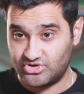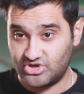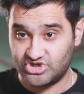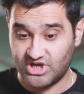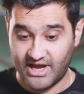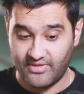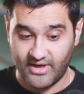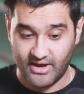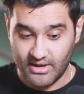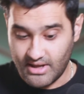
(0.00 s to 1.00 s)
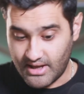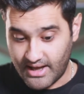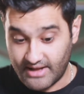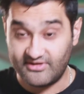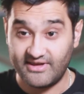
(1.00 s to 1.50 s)
sure to check out that
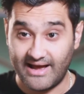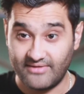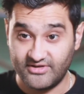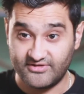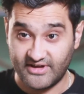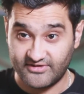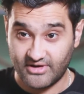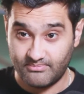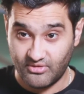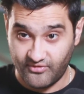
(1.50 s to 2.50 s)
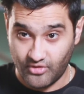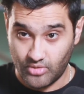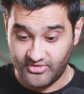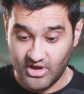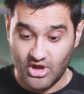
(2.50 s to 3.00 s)
and see how this desktop
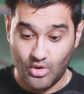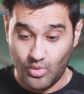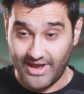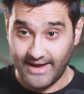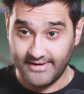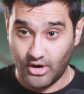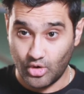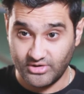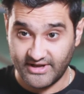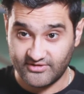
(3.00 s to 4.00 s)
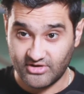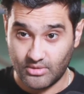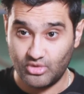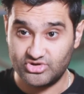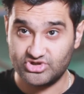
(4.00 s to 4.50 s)
performs. We had an old desktop
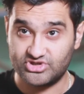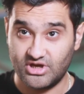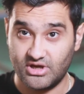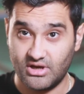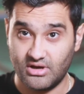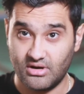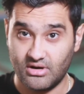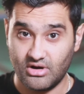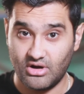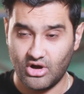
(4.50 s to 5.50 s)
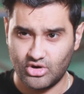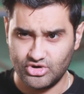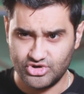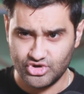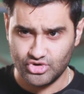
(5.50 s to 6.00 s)
which is a
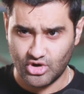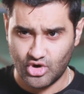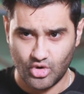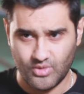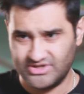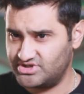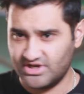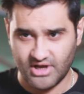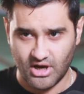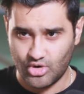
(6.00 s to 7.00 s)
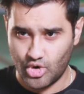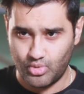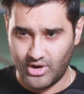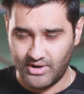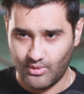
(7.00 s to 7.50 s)
dual core which did not cope
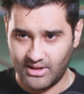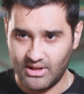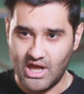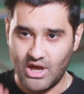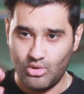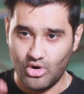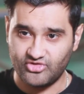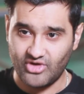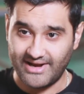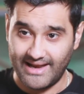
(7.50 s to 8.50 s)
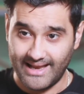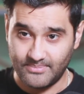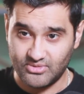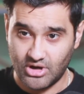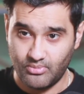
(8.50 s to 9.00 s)
very well. We also had a
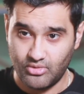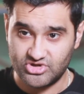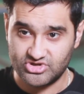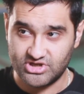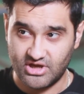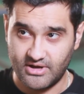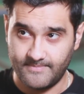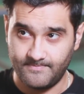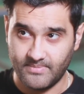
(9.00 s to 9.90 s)
laptop which is a